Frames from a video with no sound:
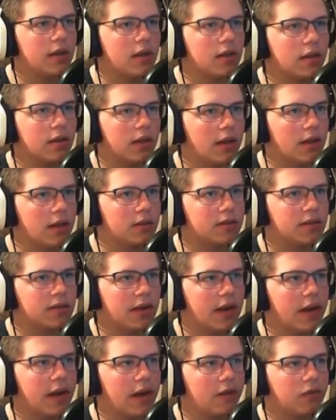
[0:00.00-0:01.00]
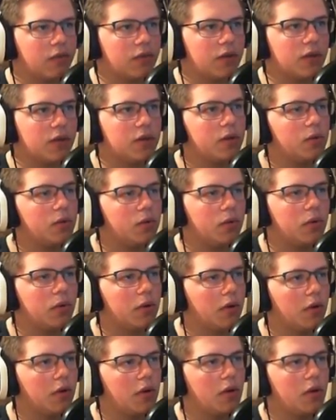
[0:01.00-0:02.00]
There's really nothing else that I have to
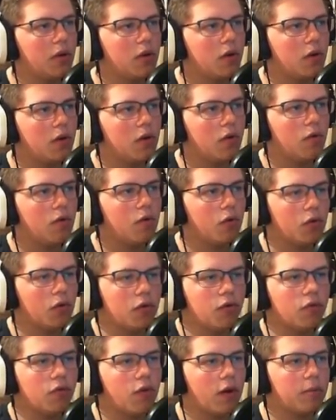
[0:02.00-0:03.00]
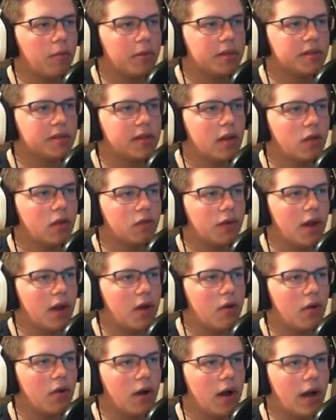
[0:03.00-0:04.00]
do for the farm
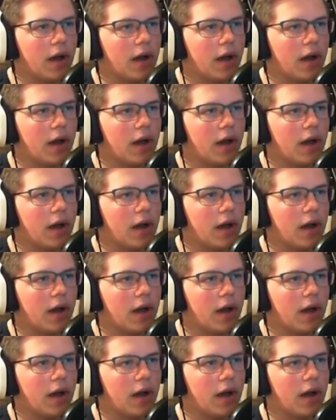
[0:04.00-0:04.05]
itself.